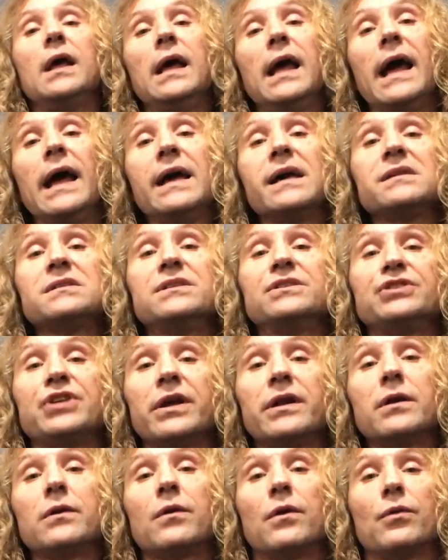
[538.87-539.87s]
As a
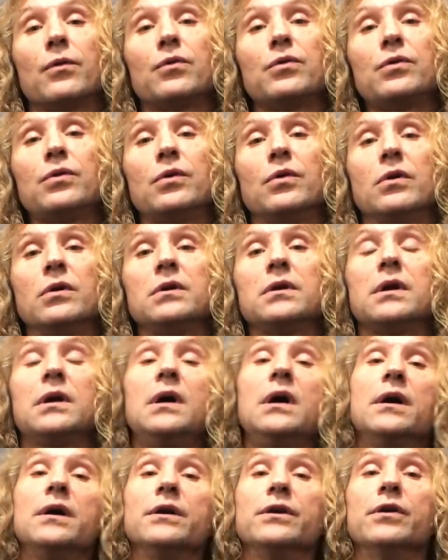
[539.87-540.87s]
general rule,
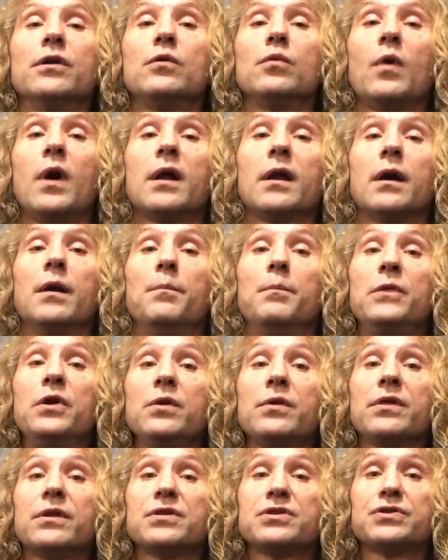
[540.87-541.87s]
you'll want to
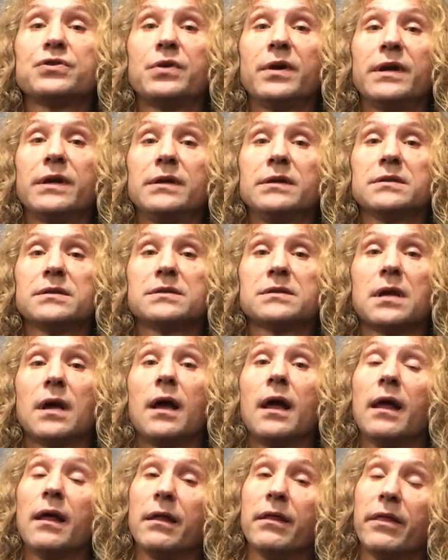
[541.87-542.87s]
mute the strings
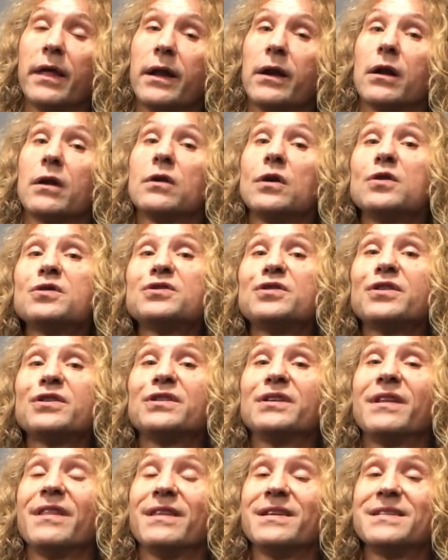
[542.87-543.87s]
that are closer to the